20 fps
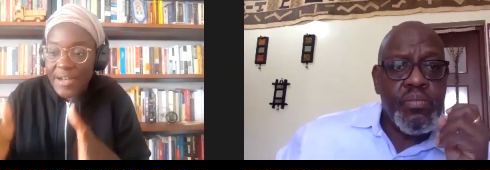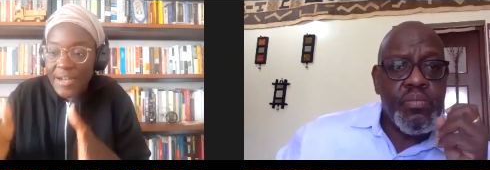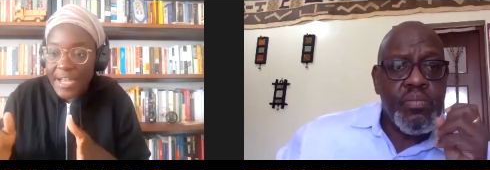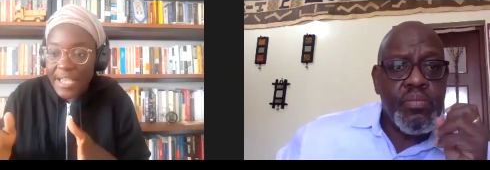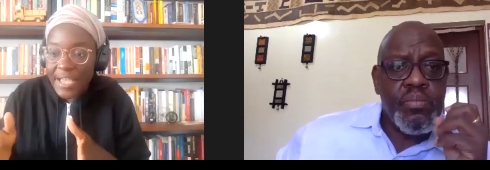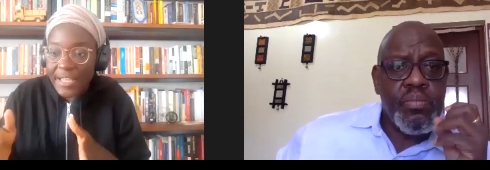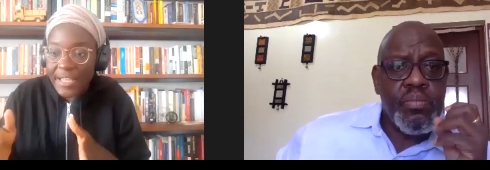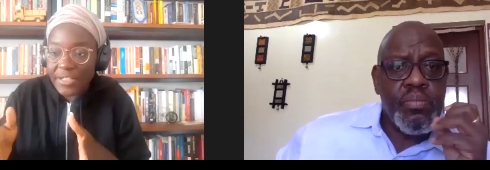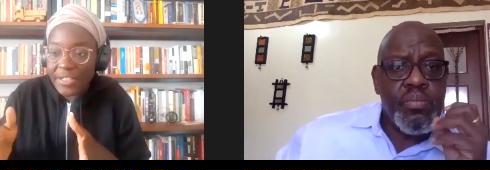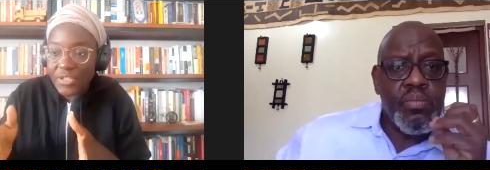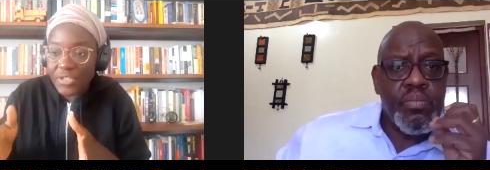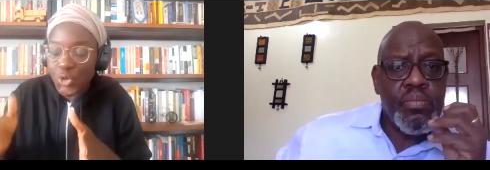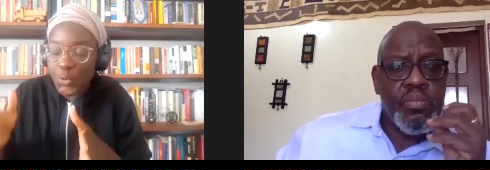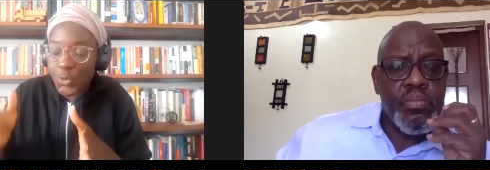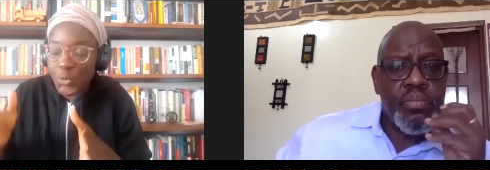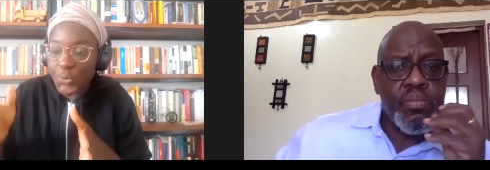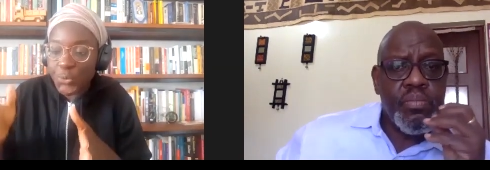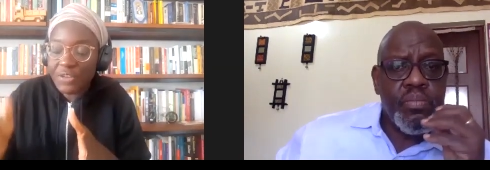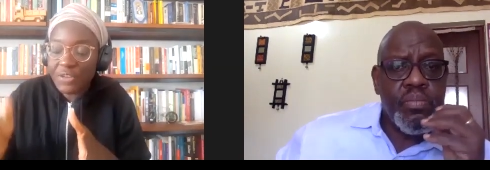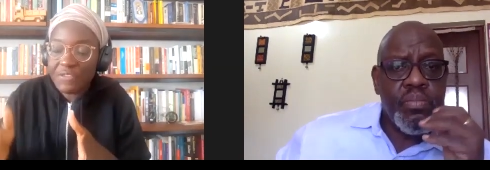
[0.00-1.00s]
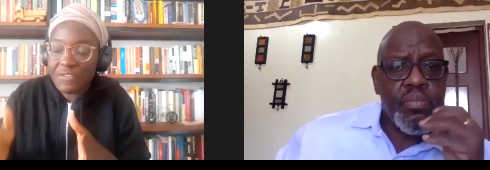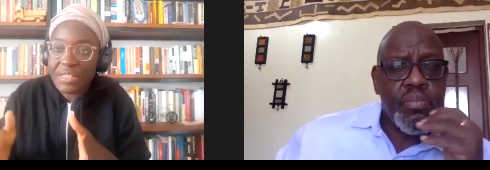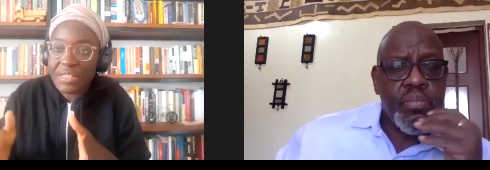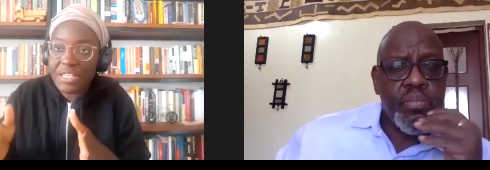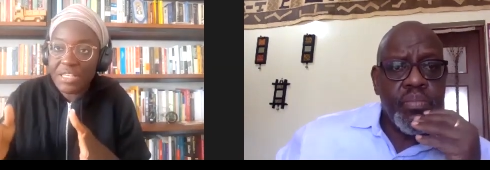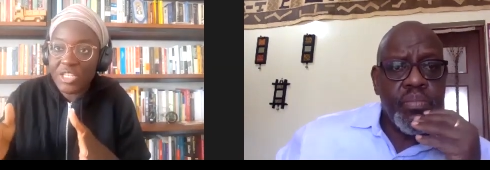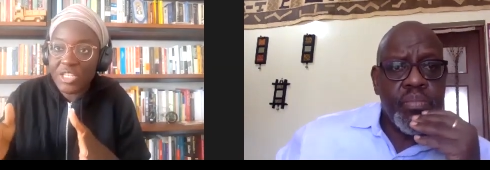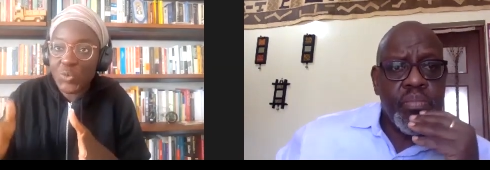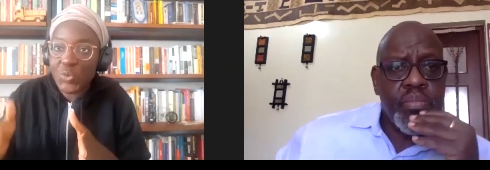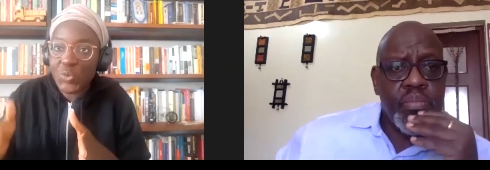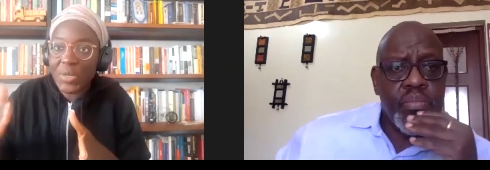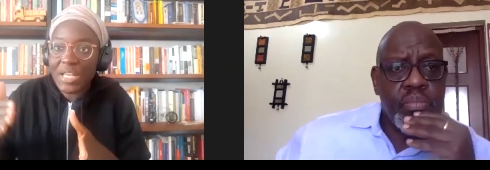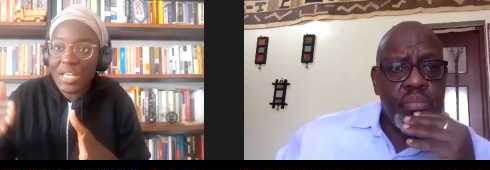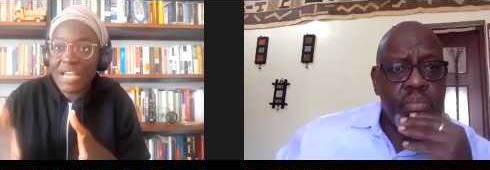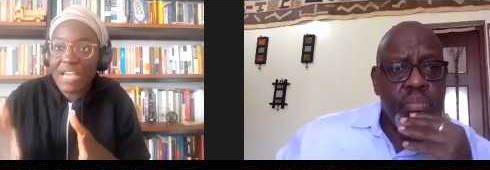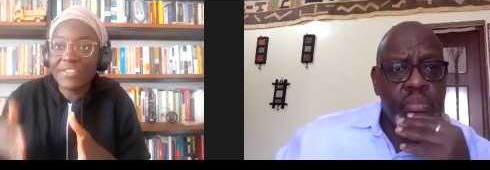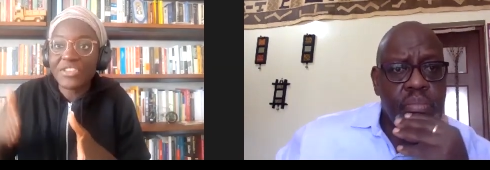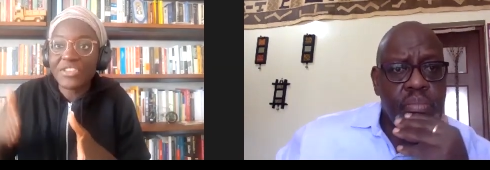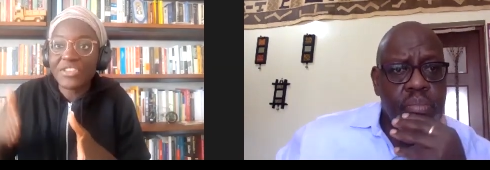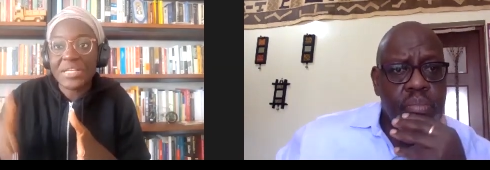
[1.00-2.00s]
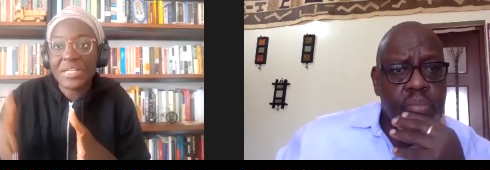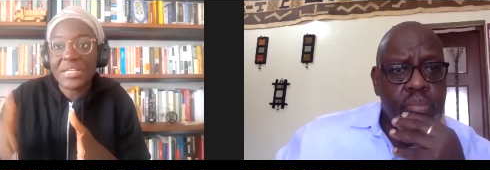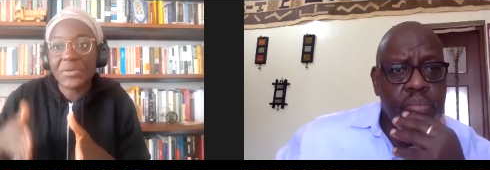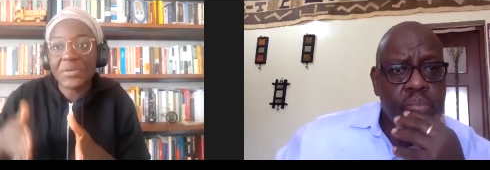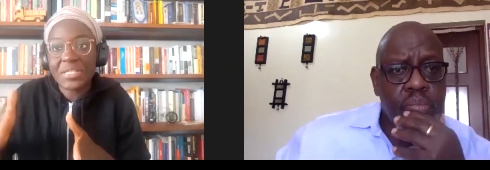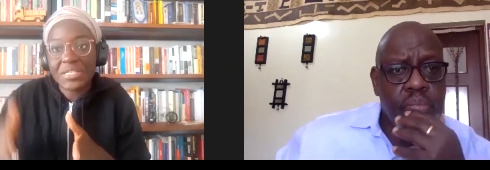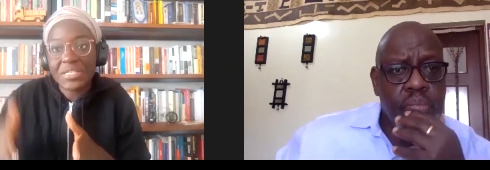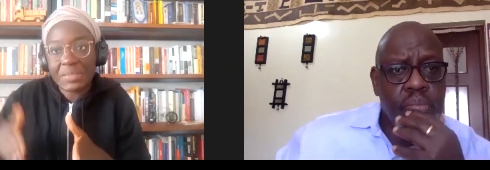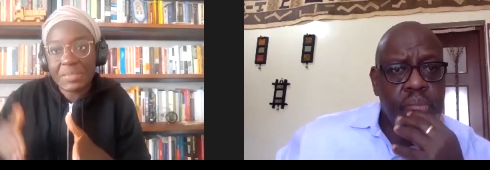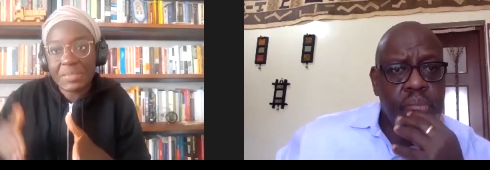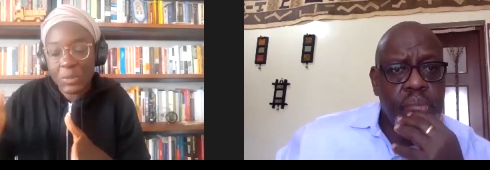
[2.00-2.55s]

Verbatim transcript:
Speaker 1: designed to privilege whatever generates